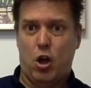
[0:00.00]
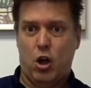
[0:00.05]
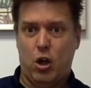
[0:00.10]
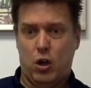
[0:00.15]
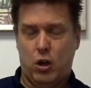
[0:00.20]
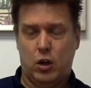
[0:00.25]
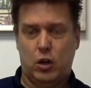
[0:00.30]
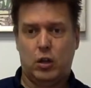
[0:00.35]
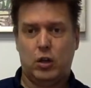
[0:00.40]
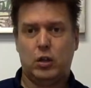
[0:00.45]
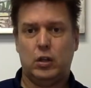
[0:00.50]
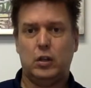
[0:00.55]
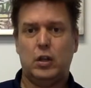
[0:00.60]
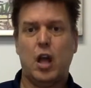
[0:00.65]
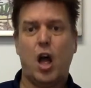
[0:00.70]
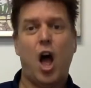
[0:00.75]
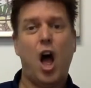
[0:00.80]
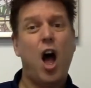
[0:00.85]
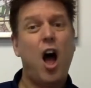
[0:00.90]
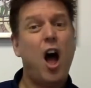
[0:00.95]
This
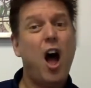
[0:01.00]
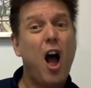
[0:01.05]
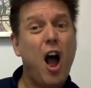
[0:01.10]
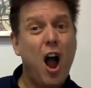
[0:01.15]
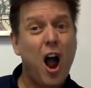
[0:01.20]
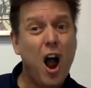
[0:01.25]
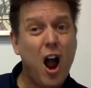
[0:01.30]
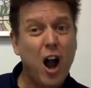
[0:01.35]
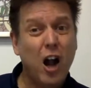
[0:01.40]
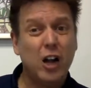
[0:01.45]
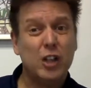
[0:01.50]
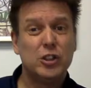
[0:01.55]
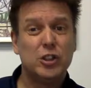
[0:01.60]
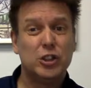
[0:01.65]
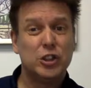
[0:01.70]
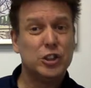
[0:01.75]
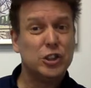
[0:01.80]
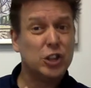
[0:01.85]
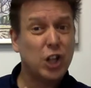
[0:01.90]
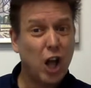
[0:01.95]

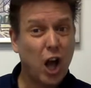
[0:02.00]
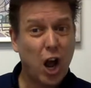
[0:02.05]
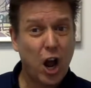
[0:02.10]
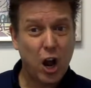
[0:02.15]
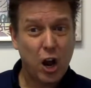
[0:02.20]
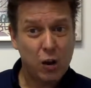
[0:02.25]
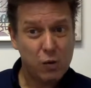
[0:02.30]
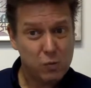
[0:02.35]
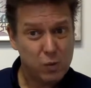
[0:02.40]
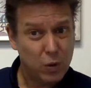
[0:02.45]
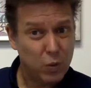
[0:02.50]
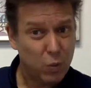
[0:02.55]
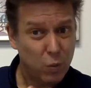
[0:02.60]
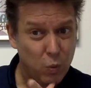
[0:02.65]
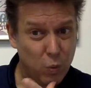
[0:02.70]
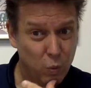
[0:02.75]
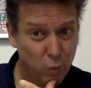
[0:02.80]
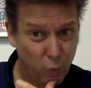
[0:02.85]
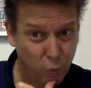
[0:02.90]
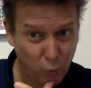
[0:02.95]
concept and the heart
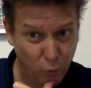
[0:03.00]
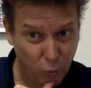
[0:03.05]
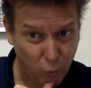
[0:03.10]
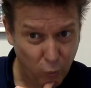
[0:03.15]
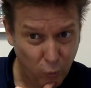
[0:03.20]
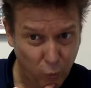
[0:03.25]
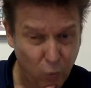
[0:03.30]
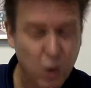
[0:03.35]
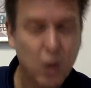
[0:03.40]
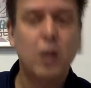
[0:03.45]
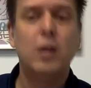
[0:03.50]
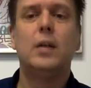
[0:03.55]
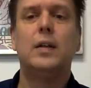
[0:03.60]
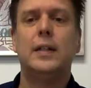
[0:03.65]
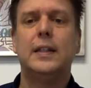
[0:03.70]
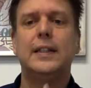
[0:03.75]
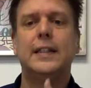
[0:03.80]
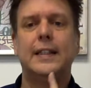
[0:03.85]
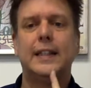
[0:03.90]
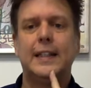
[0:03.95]
of it
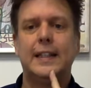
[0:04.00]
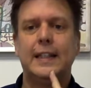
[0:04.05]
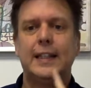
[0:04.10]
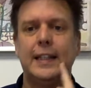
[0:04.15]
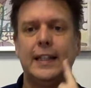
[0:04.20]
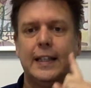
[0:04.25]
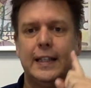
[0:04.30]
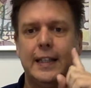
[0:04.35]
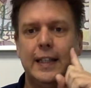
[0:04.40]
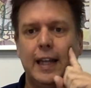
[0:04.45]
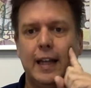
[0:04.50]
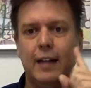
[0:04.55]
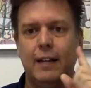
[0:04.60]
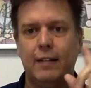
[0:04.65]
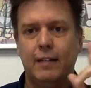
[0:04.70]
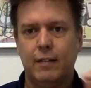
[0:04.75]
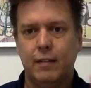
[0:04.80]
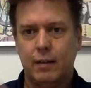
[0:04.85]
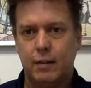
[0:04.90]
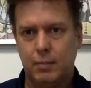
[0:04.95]
started with
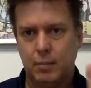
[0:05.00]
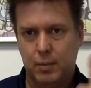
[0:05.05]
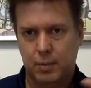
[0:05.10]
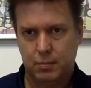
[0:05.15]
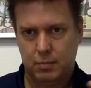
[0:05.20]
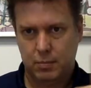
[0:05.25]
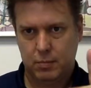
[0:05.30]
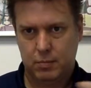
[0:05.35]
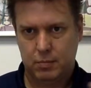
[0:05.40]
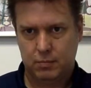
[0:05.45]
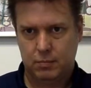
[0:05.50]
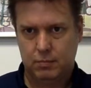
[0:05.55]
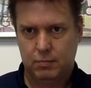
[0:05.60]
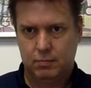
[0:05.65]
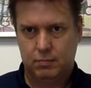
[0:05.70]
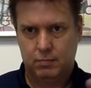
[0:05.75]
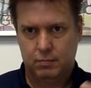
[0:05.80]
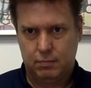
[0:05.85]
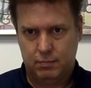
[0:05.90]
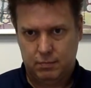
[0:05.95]
deaf
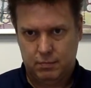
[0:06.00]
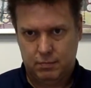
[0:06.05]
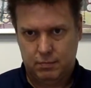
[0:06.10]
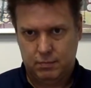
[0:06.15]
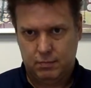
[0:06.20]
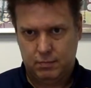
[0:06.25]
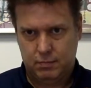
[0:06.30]
people,